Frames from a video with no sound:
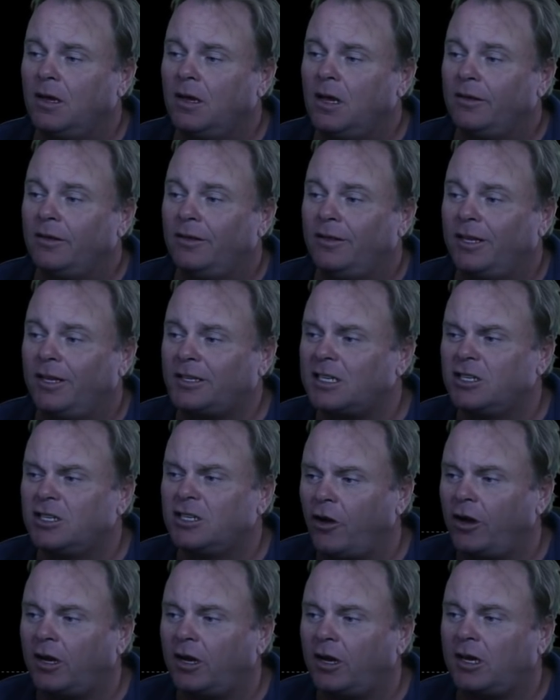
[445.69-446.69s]
This is not a
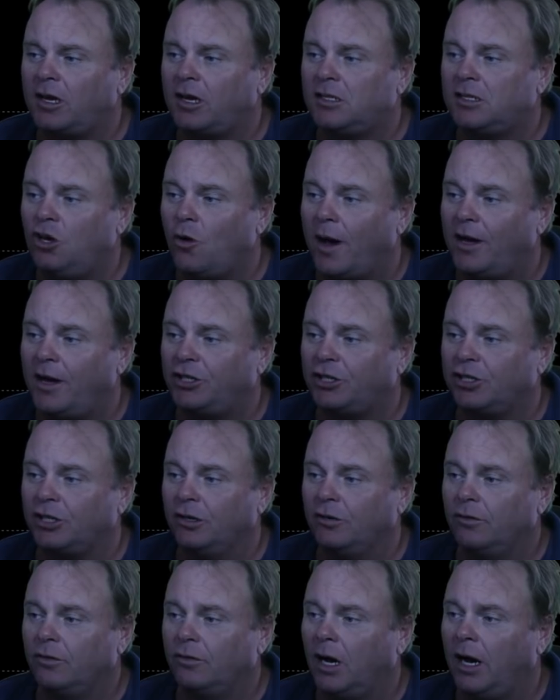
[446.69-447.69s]
continuation,
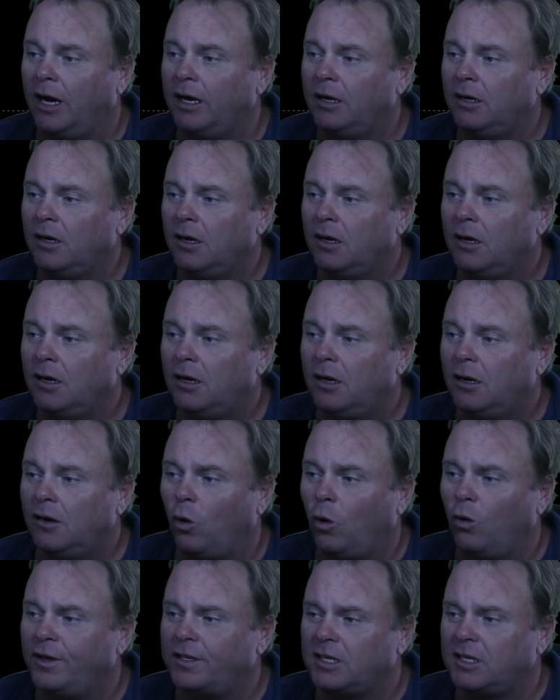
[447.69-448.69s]
right? All
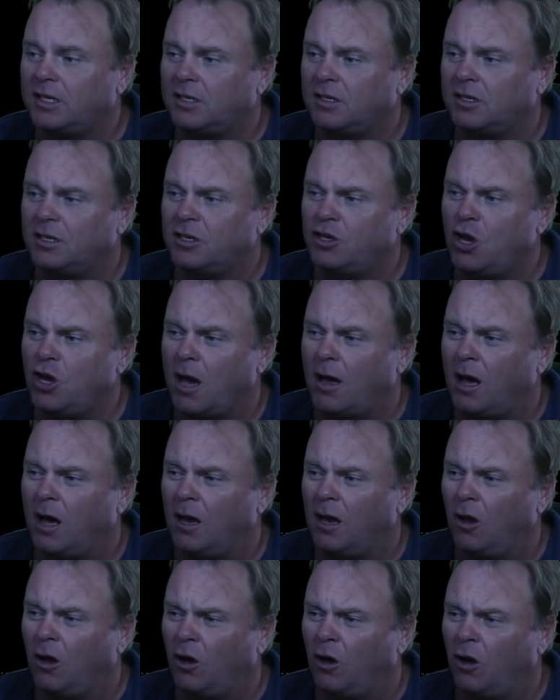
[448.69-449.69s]
this is a
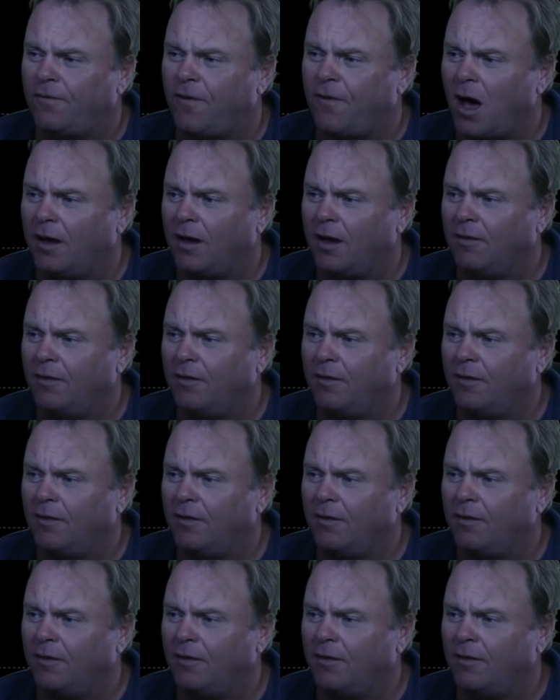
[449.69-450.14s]
longer 5,